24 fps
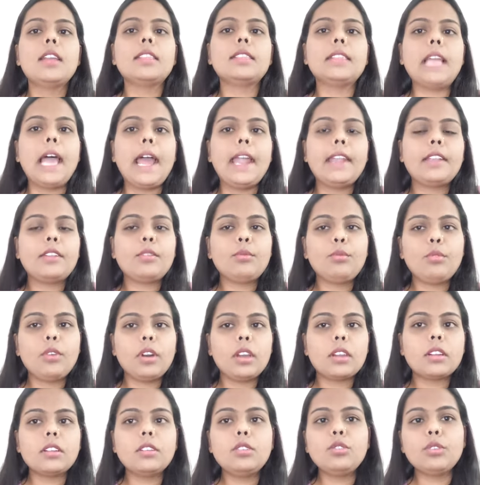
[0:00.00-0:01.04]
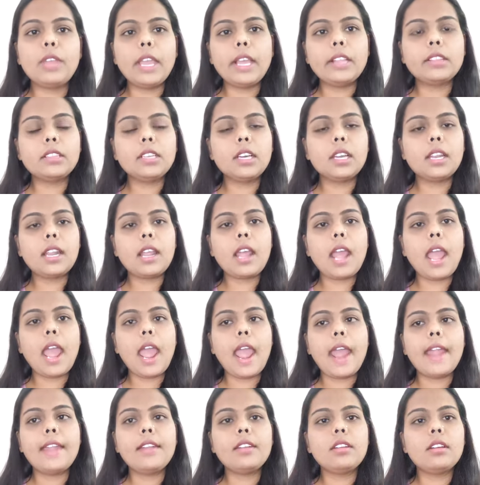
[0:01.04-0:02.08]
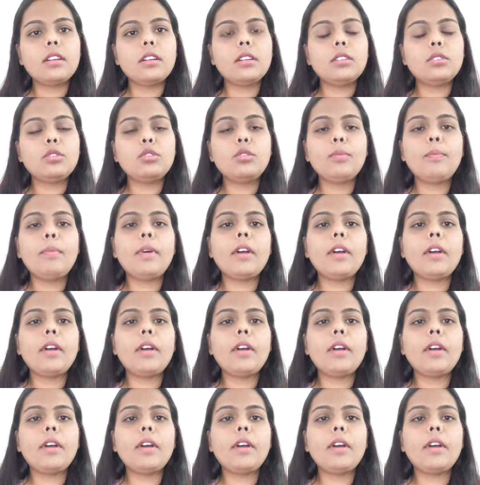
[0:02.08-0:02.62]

that work together and to